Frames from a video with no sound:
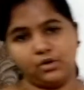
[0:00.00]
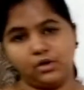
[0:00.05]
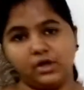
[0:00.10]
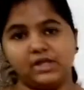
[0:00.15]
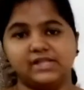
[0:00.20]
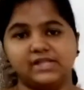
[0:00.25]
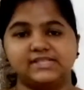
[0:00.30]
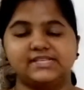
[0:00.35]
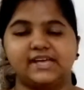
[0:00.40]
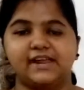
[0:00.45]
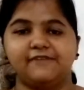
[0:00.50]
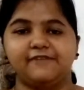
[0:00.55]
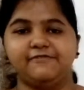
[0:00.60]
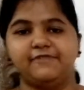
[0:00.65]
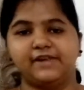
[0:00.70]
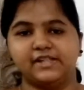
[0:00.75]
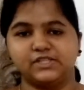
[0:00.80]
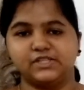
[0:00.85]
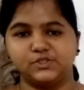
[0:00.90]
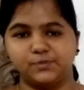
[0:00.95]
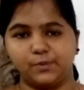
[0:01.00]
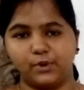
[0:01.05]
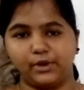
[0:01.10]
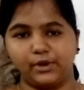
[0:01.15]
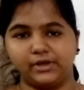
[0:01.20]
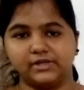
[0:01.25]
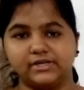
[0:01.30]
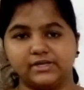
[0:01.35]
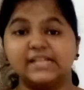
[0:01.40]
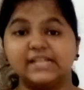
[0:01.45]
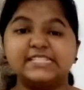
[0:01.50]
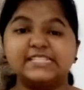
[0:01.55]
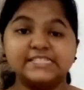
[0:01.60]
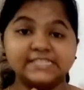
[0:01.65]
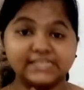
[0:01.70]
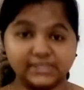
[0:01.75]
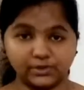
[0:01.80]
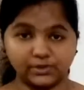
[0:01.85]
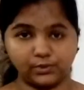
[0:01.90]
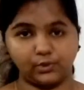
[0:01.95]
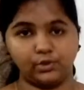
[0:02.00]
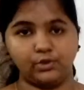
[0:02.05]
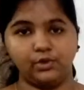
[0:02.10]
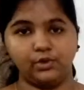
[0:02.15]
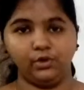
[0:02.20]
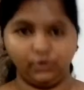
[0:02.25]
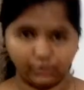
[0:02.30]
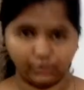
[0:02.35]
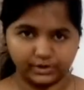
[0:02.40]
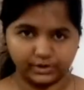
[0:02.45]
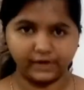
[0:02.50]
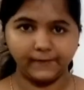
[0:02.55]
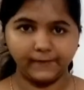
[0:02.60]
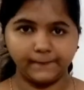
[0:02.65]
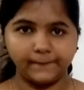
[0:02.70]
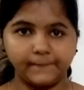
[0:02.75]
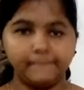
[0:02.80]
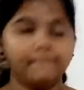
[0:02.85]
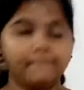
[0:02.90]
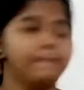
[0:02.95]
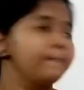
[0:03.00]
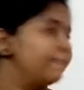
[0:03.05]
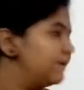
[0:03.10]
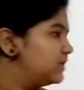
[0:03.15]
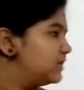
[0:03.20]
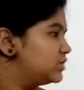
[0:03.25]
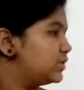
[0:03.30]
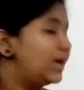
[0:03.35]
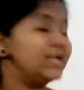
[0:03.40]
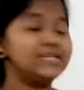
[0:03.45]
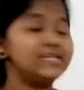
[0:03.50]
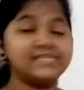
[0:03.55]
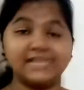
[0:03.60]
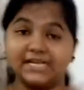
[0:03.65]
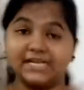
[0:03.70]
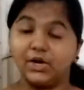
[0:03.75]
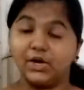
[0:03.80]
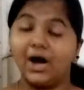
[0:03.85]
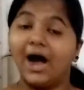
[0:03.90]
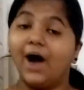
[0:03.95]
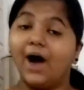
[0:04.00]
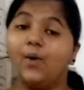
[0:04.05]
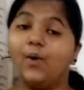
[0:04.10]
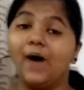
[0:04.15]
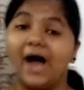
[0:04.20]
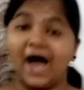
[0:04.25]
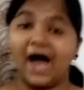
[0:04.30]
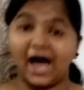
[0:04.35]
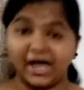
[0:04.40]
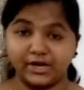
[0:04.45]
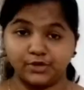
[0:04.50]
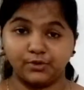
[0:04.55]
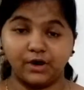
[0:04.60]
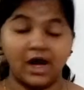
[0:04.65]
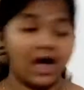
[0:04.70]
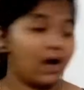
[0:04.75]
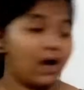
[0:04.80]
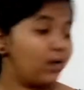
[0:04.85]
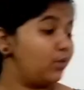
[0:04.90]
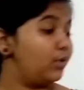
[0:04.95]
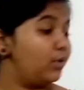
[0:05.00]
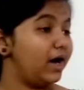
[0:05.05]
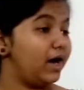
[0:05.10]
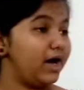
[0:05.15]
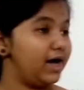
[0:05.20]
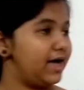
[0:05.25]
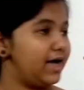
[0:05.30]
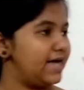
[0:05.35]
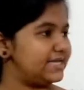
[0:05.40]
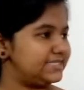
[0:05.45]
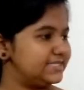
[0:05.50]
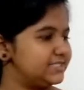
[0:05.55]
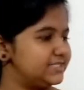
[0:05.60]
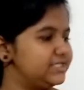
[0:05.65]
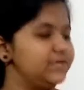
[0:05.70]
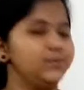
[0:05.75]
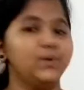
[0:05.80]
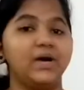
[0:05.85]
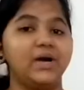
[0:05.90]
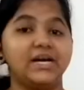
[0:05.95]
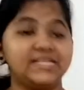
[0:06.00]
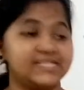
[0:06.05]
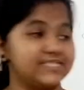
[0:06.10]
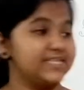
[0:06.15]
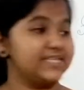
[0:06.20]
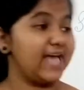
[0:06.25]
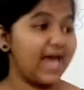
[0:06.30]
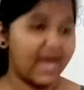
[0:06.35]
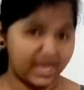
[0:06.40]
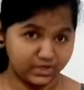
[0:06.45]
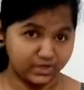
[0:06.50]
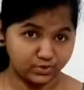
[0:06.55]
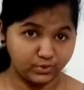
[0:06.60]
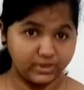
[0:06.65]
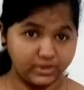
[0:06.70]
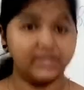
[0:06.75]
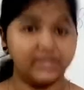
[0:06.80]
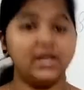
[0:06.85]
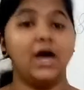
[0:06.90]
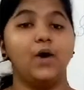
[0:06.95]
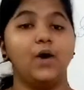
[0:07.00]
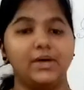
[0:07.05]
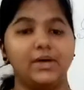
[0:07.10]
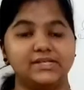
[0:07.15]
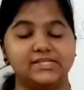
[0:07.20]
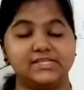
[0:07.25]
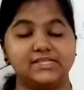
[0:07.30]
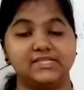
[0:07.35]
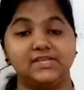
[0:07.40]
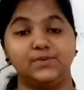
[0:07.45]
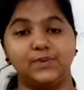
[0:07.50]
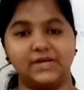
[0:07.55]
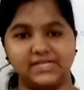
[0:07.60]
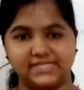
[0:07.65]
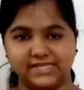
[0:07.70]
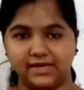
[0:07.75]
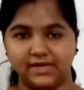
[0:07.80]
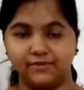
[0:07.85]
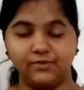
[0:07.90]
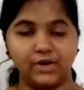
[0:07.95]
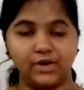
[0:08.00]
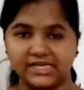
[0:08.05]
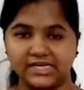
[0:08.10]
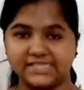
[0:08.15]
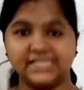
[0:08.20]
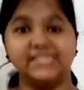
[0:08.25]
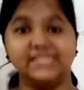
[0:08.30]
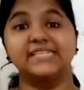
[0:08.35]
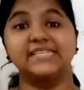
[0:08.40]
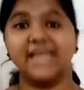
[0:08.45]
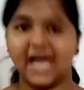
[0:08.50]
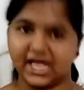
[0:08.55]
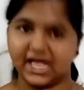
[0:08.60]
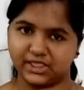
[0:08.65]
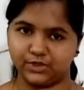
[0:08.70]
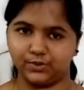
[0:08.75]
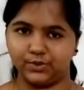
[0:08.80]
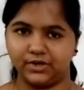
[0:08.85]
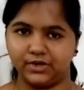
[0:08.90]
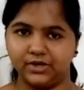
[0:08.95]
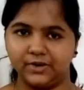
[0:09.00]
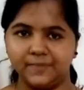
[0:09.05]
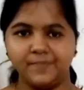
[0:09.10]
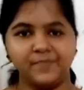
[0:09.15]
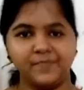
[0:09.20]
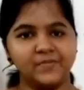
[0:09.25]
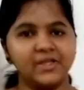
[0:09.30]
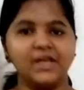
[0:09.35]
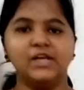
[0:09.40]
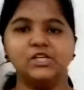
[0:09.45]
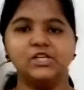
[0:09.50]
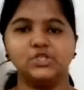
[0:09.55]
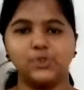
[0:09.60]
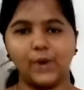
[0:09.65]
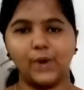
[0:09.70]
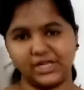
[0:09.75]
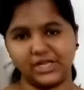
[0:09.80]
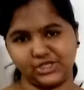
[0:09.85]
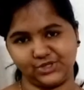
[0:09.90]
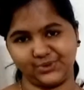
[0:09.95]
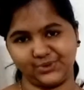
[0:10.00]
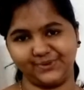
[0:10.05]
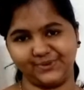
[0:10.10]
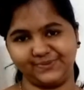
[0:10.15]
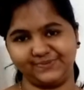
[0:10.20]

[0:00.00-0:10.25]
It's a reference point. It's 0. Okay. So I'll tell you how SHE works as anode and how SHE works as cathode. So I'll show you.